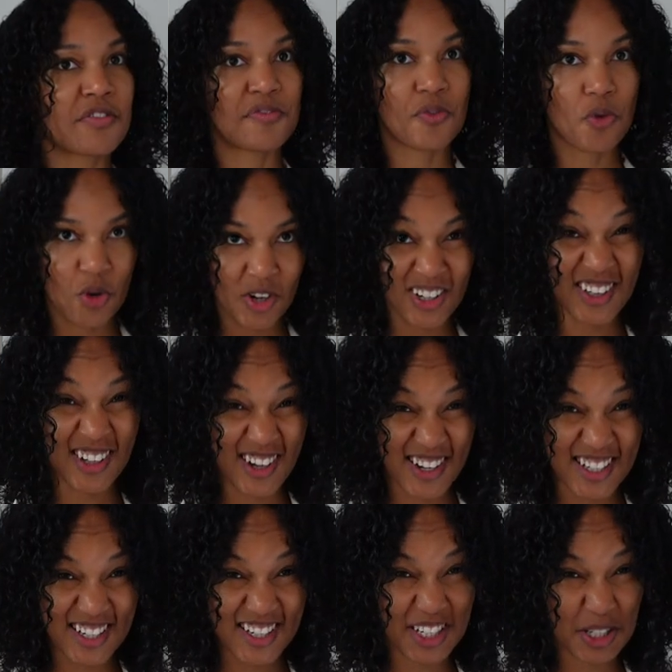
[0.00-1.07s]
the 4
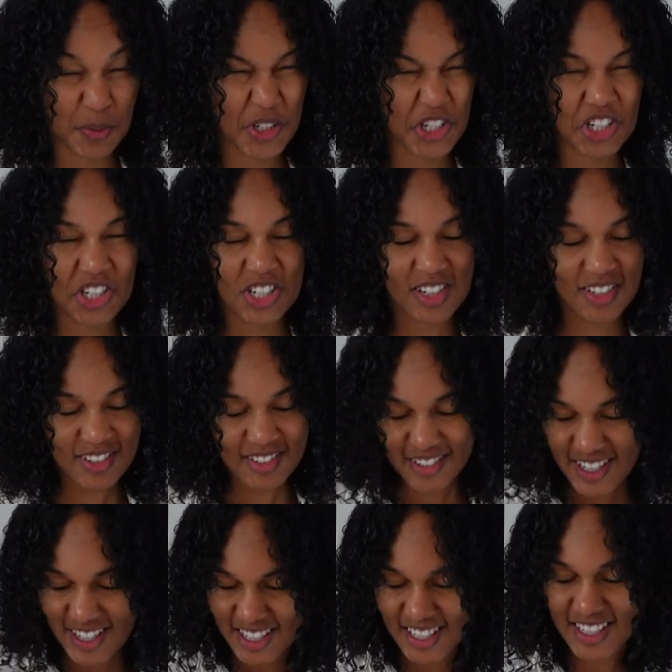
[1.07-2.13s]
closets, which
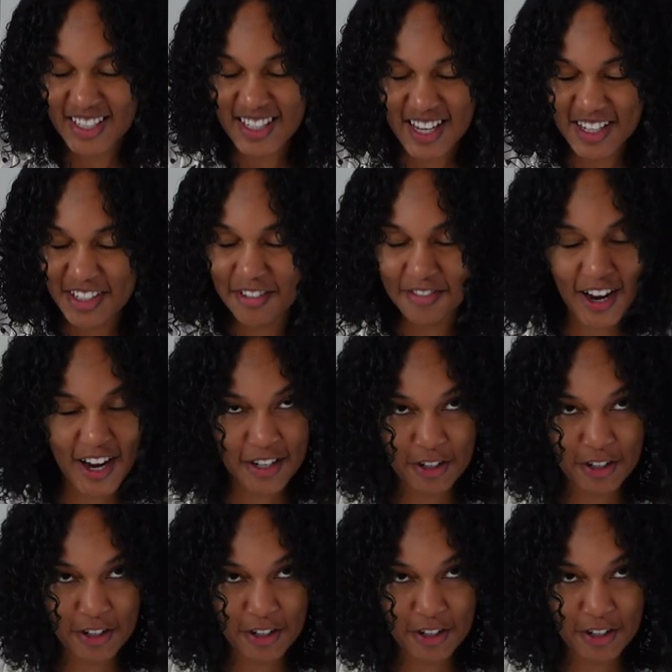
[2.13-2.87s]
is excessive, I